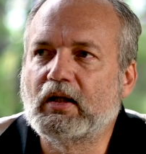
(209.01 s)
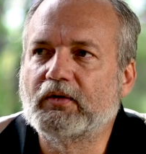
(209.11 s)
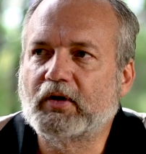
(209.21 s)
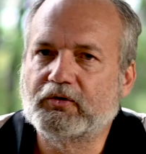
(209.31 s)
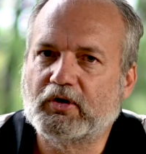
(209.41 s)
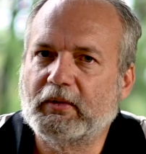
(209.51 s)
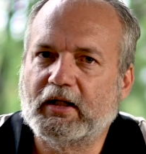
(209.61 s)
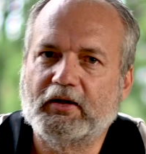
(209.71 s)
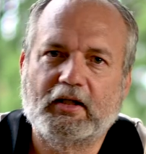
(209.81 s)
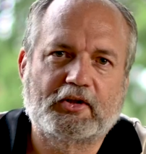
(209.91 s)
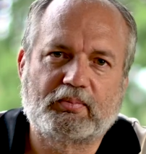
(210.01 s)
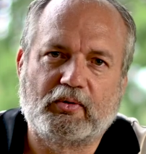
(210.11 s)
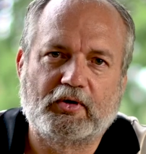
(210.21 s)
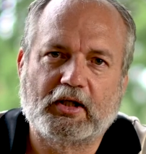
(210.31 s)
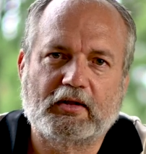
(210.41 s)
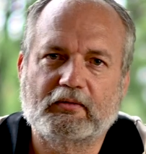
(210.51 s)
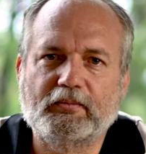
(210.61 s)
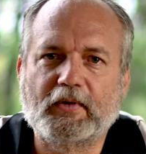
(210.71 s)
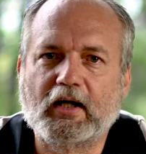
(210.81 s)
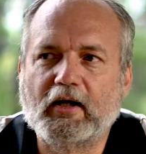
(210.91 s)
So trimming it and then exporting it,
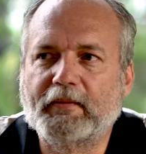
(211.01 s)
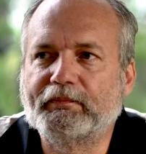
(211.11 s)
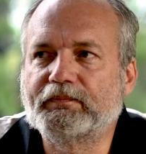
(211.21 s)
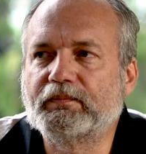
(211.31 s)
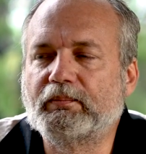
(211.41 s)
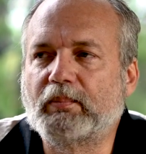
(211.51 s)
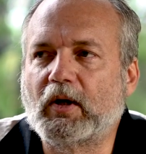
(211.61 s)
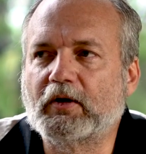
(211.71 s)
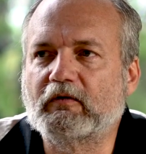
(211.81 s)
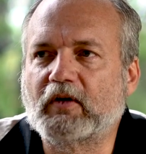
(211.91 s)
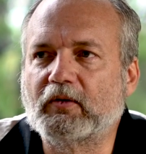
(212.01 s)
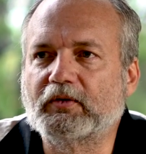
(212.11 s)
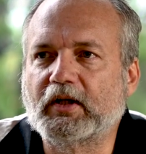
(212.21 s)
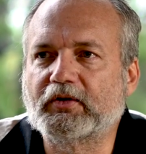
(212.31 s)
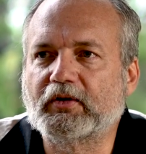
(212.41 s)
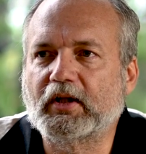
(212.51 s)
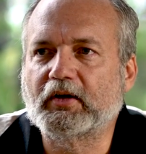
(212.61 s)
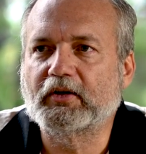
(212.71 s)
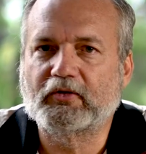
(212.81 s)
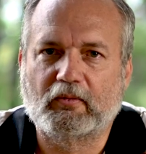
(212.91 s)
by default,
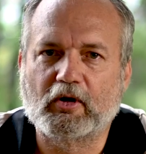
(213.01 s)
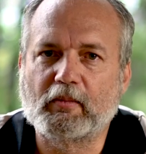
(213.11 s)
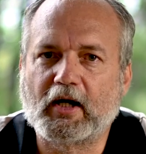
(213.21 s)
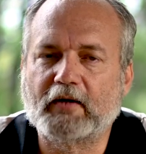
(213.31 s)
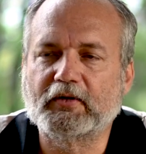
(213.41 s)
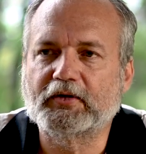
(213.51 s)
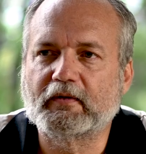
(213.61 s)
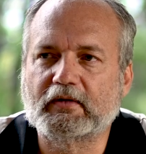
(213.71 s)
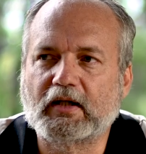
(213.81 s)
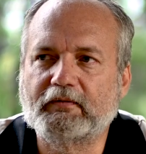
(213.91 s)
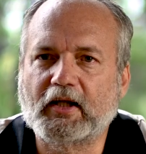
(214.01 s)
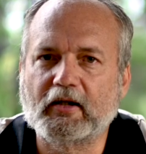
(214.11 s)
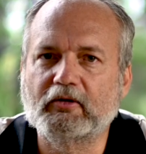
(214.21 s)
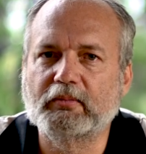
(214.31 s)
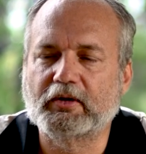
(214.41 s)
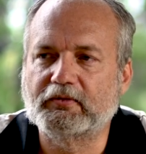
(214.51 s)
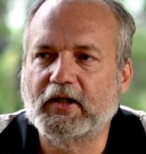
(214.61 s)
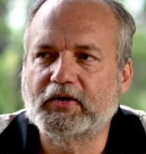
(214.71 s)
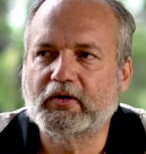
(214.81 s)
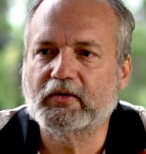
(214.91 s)
that's not what I'm after. So I've done a little bit of
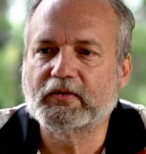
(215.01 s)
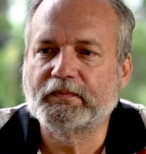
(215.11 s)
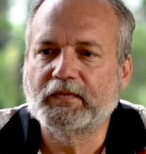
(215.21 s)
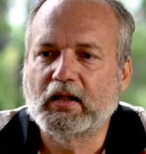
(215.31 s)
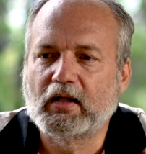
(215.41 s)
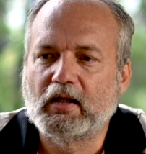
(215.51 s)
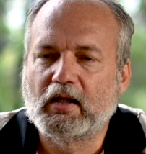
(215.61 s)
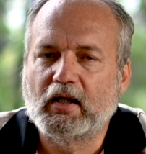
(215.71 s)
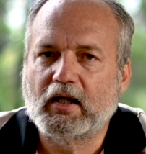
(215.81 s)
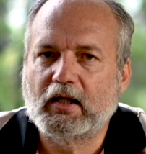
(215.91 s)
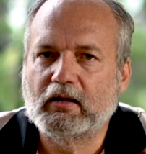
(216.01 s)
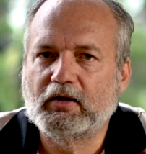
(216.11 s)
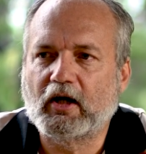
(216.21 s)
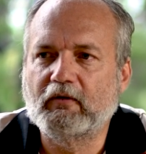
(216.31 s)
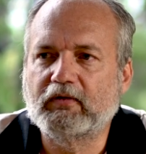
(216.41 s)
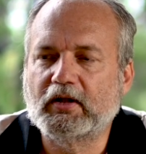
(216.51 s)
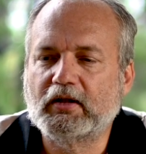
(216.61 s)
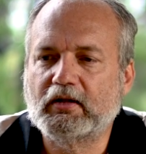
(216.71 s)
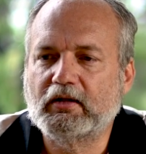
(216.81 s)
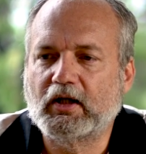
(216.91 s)
research, and yeah,
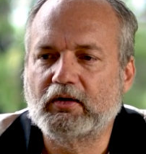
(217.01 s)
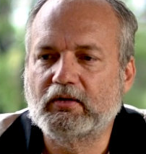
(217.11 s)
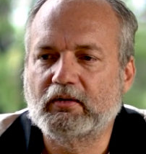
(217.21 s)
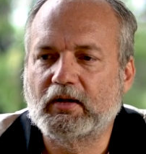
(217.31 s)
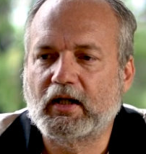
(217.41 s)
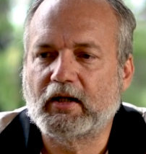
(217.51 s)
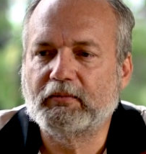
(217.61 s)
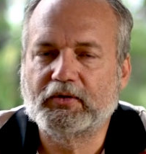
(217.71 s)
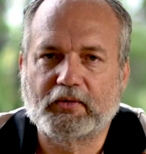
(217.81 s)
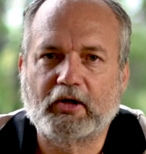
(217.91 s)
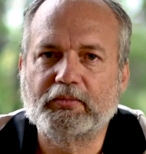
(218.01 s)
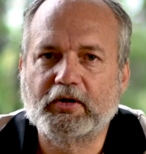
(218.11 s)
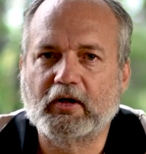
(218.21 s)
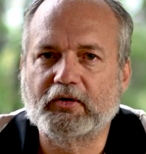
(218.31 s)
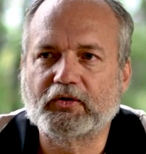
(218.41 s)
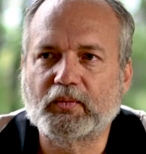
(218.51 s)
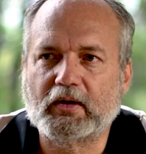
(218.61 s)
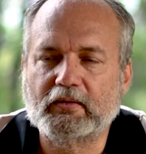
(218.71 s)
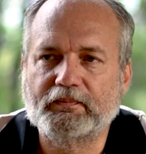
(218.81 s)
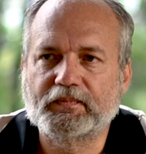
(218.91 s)
hopefully, you know, this will help you guys as
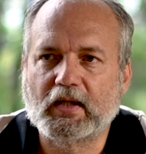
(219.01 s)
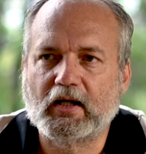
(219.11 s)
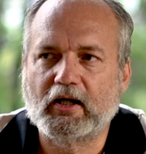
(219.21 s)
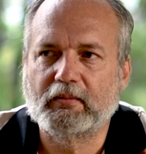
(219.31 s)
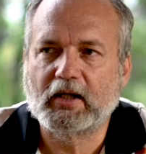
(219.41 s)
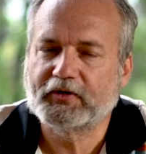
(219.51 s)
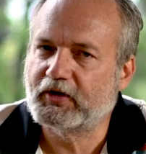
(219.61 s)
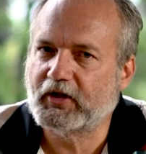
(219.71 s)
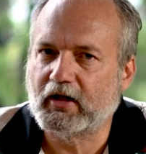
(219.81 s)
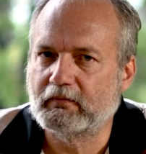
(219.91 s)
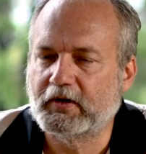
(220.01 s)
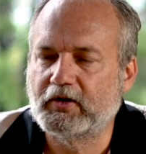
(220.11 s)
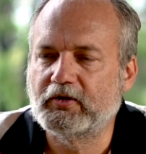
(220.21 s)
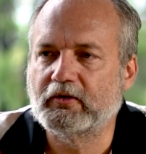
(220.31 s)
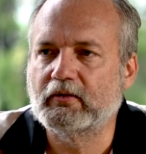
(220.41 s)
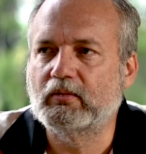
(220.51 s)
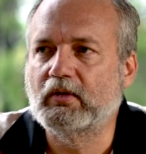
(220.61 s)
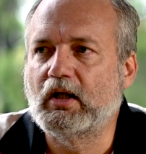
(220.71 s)
well. As I say, I'm very new to